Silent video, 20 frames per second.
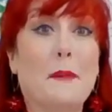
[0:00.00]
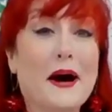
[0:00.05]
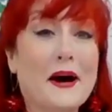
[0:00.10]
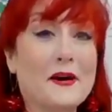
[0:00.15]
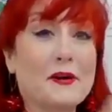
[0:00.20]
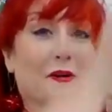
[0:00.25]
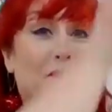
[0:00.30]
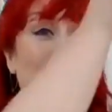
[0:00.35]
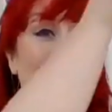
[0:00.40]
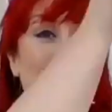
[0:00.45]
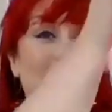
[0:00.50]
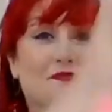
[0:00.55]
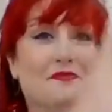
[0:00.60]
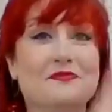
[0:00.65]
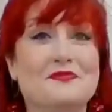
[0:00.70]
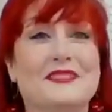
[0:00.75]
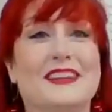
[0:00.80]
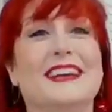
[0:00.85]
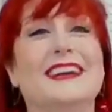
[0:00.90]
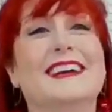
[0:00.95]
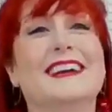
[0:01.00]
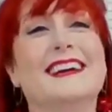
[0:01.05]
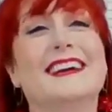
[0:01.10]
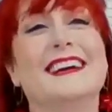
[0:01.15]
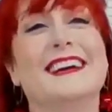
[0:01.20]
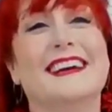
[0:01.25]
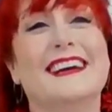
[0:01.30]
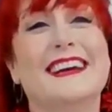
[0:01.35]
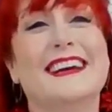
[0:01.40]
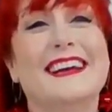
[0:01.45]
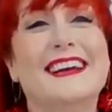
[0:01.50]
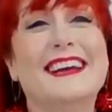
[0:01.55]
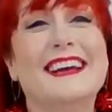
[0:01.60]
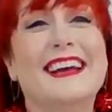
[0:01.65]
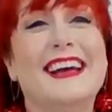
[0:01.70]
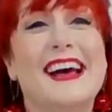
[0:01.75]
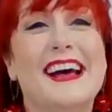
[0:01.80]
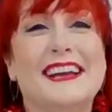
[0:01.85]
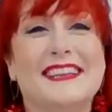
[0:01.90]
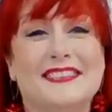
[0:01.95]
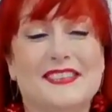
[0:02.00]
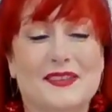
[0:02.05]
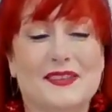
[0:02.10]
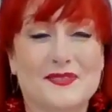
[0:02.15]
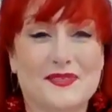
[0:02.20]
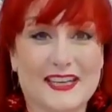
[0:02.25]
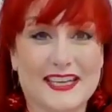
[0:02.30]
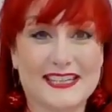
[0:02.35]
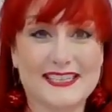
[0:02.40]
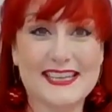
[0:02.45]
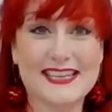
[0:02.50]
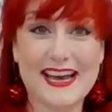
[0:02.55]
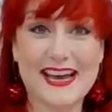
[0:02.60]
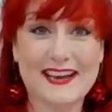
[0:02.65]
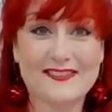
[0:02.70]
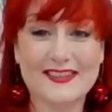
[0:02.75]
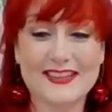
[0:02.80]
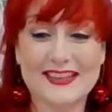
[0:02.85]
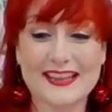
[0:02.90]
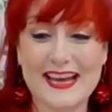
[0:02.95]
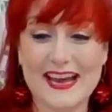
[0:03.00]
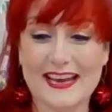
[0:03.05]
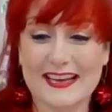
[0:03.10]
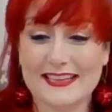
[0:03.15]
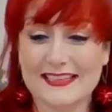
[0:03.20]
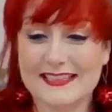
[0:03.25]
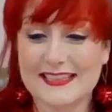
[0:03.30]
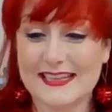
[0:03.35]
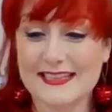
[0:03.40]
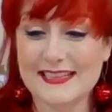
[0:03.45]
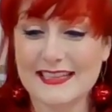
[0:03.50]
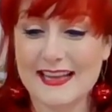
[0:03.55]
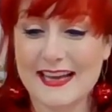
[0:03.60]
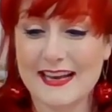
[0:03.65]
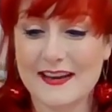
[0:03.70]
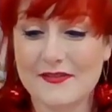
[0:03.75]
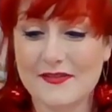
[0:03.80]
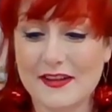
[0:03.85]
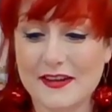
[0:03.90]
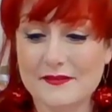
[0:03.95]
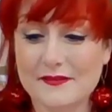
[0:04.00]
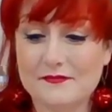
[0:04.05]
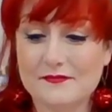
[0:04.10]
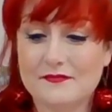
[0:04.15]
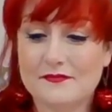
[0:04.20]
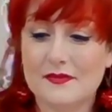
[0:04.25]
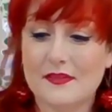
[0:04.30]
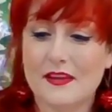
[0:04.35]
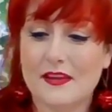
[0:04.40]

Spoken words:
Boom! Don't forget to end with that, because that's a lot of fun.